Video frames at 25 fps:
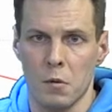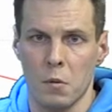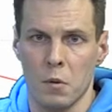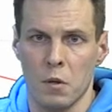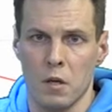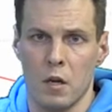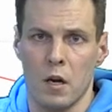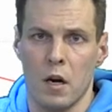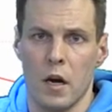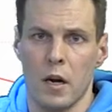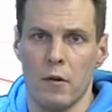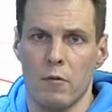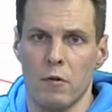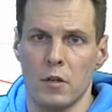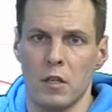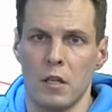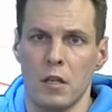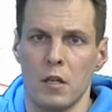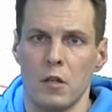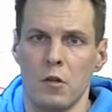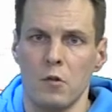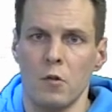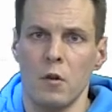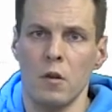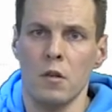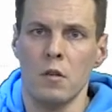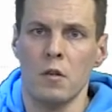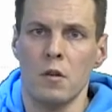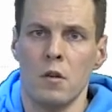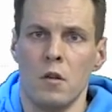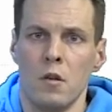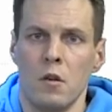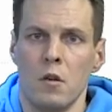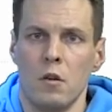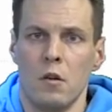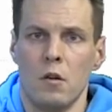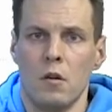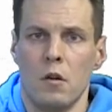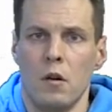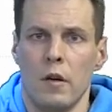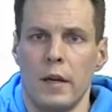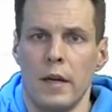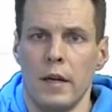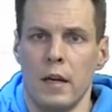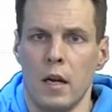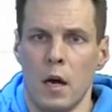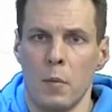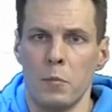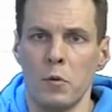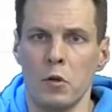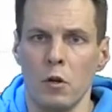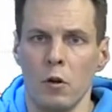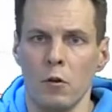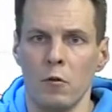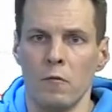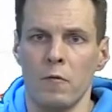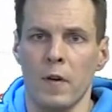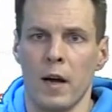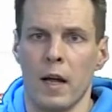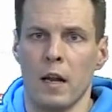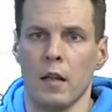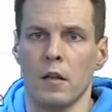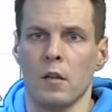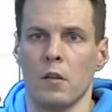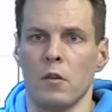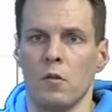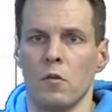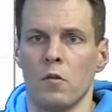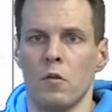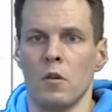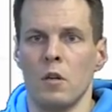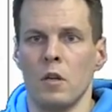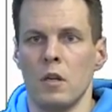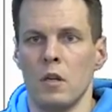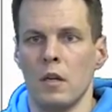with high residuals in absolute value,